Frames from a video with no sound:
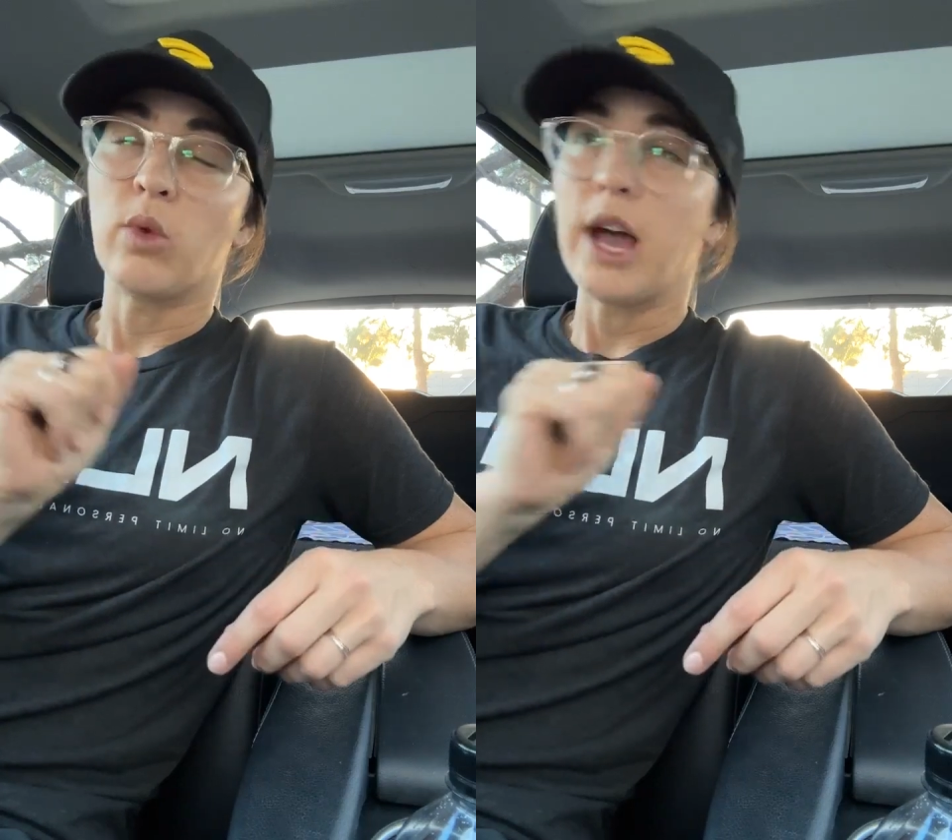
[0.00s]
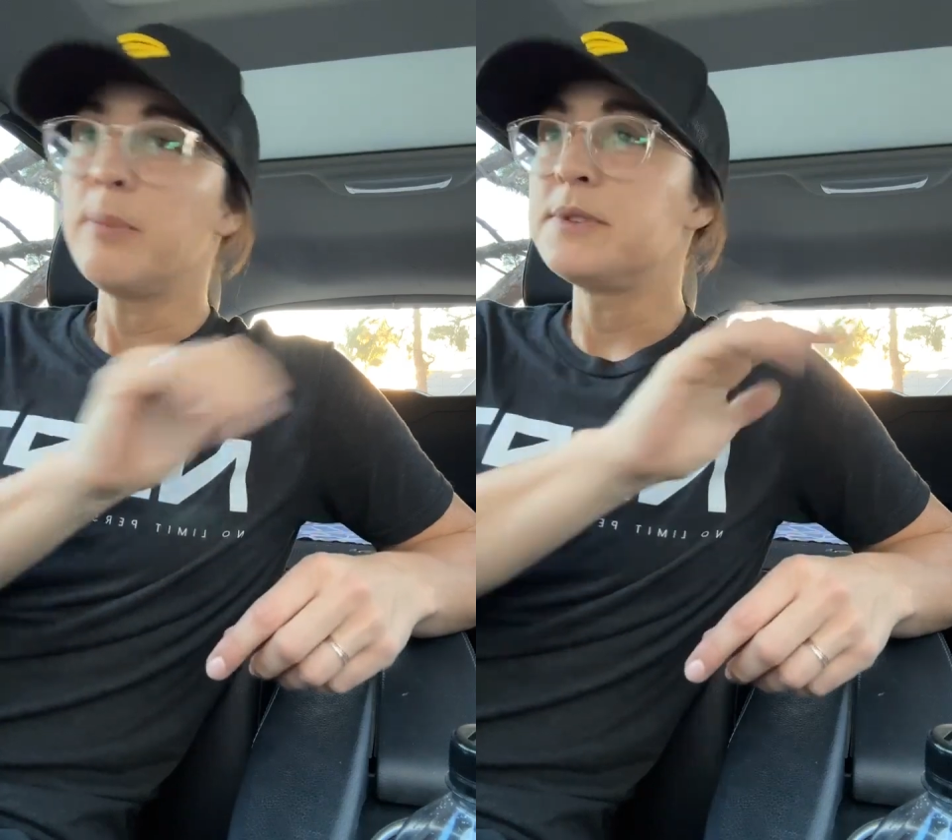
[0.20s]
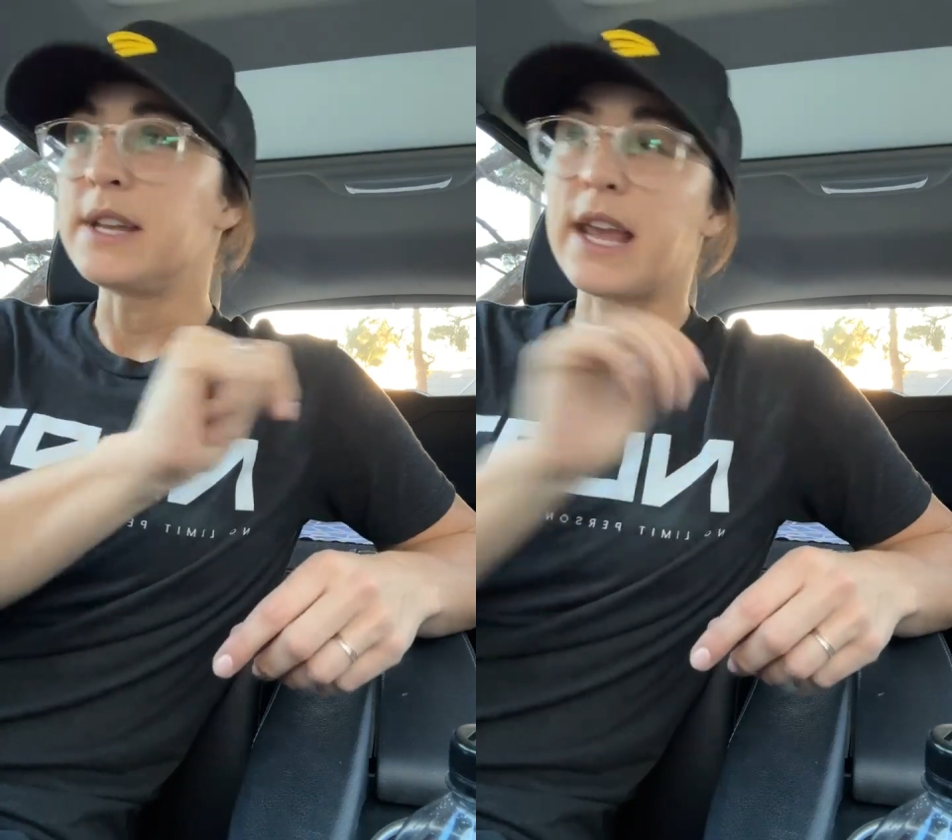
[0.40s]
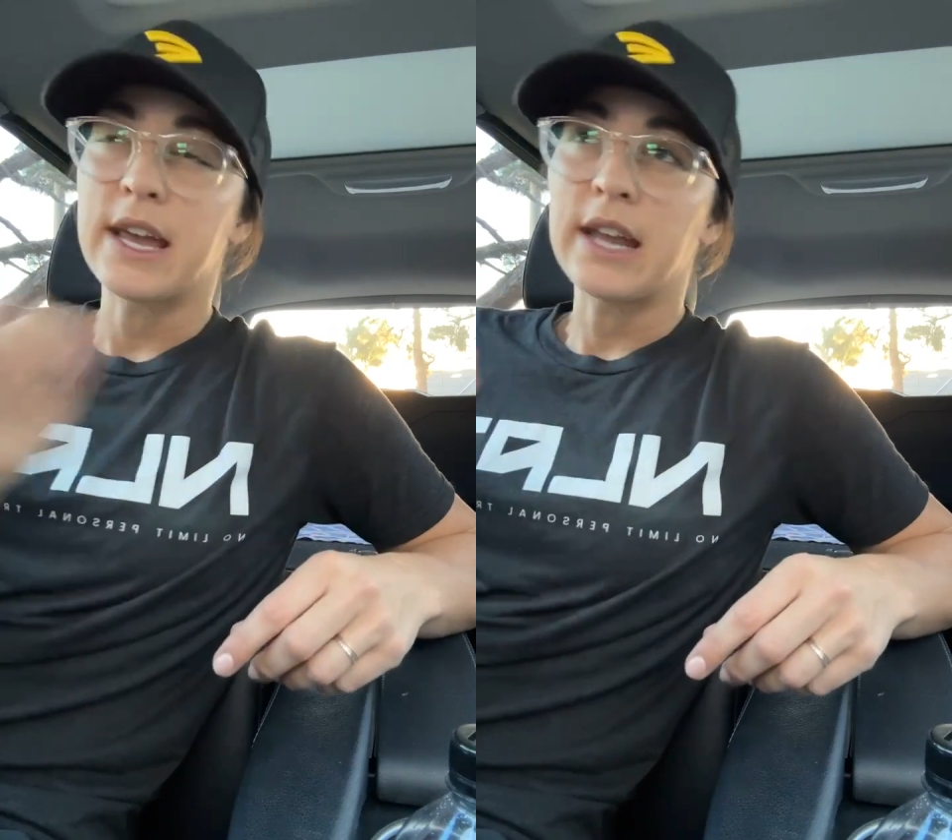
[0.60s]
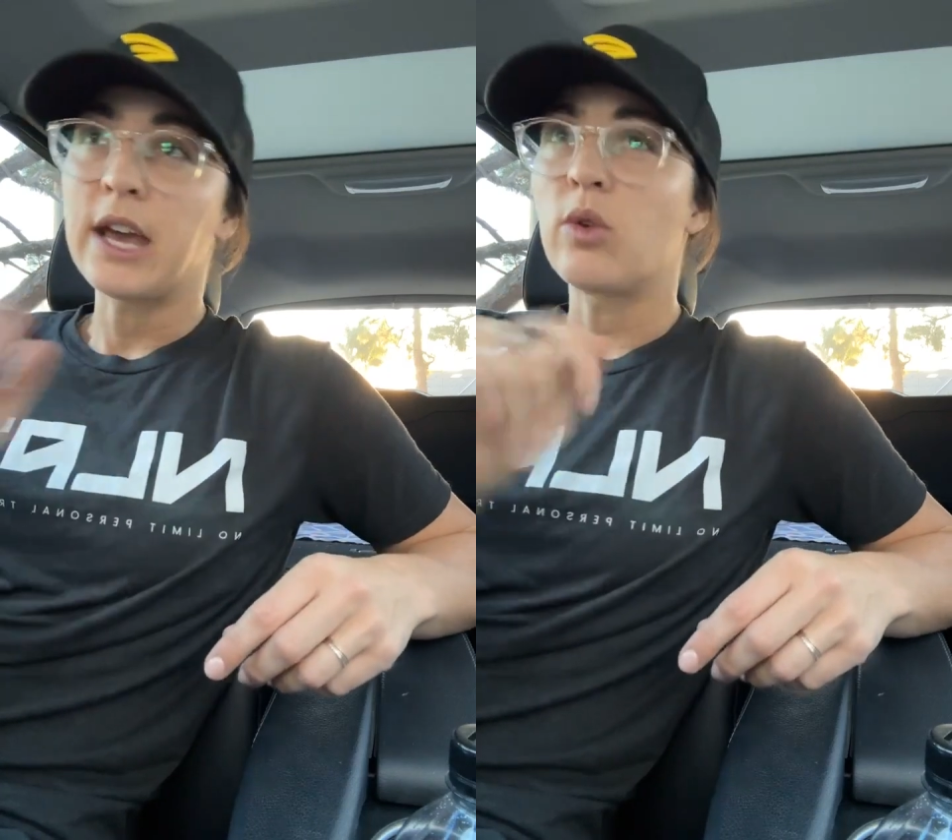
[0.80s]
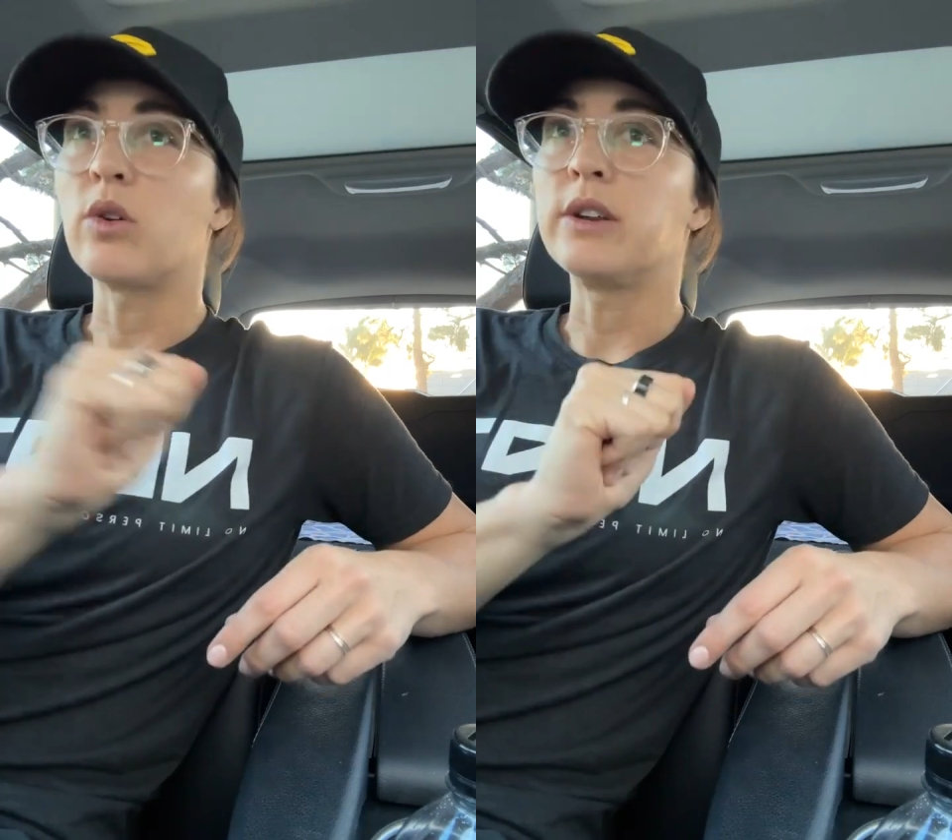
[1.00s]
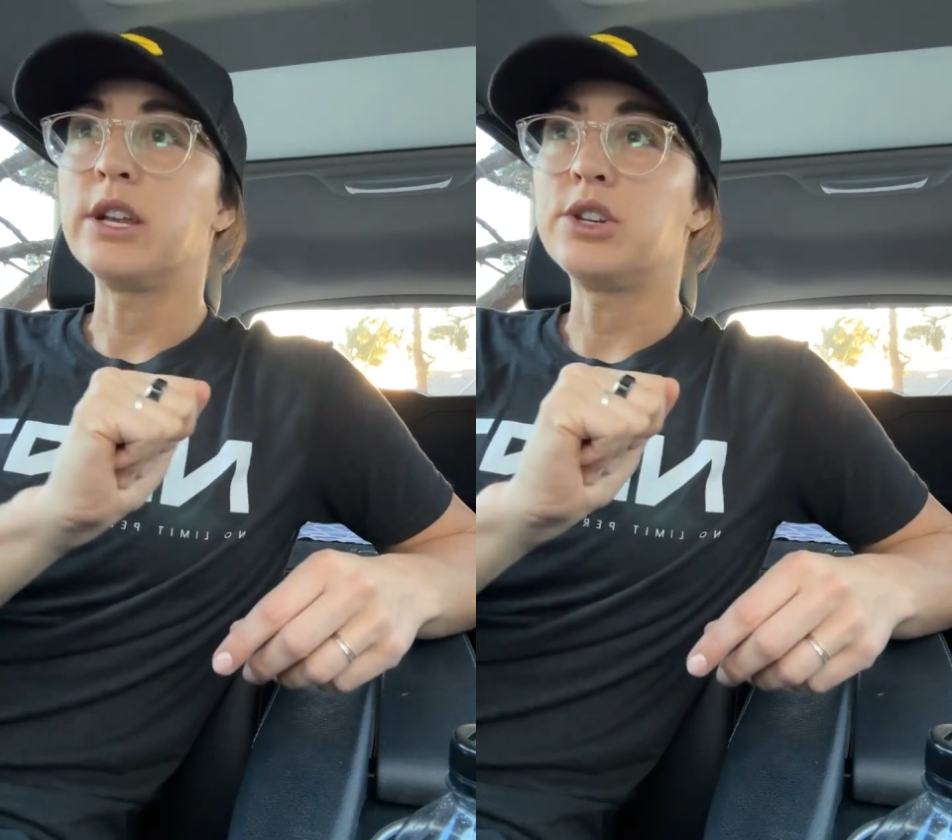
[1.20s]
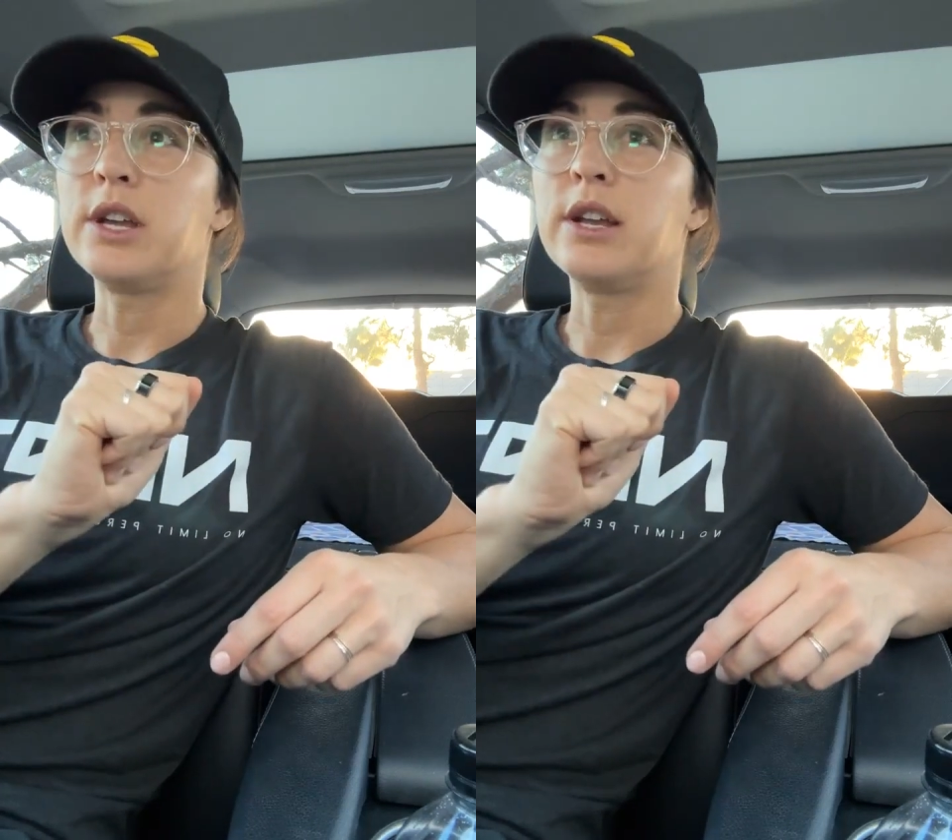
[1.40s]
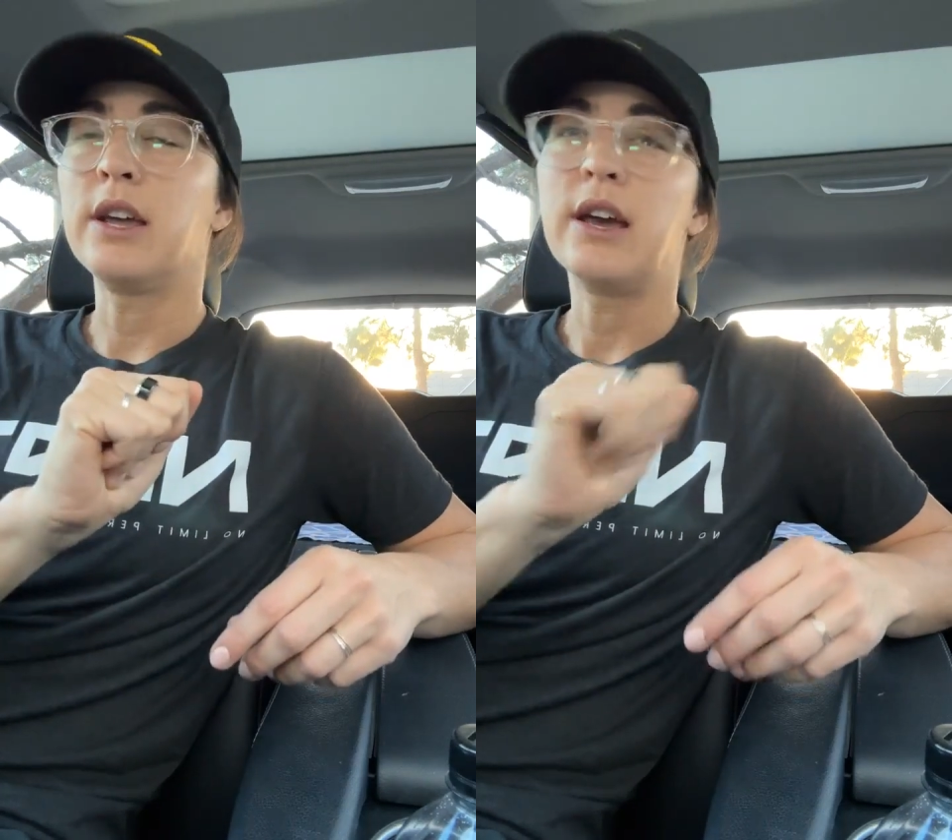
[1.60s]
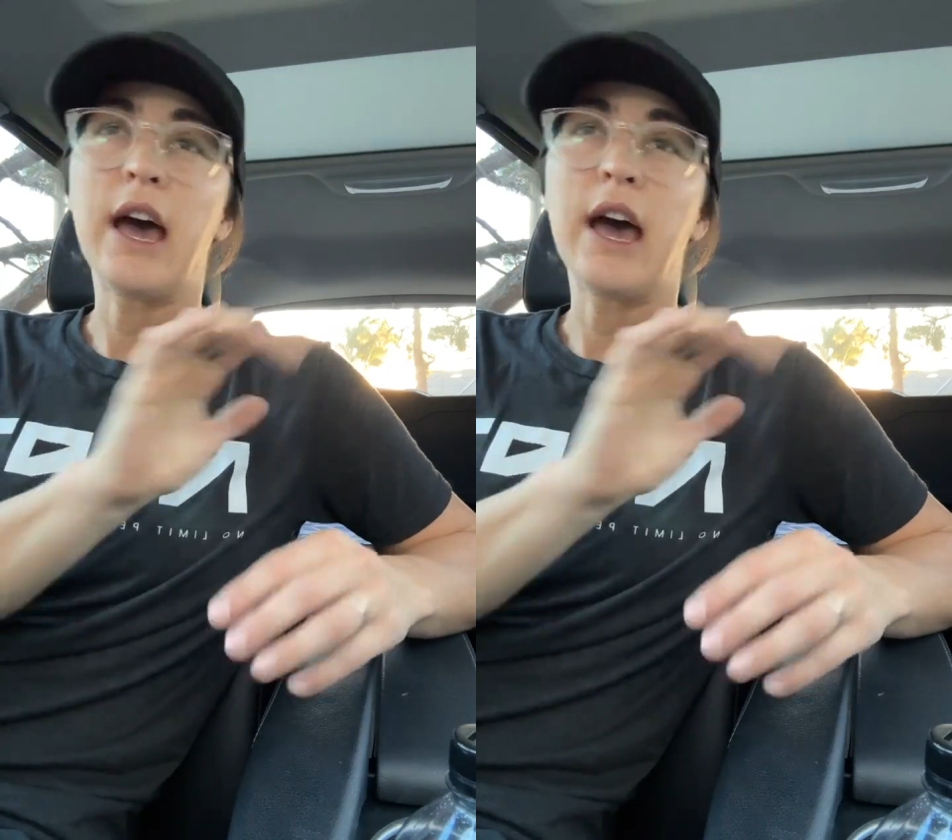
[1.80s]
reps and hand-eye coordination,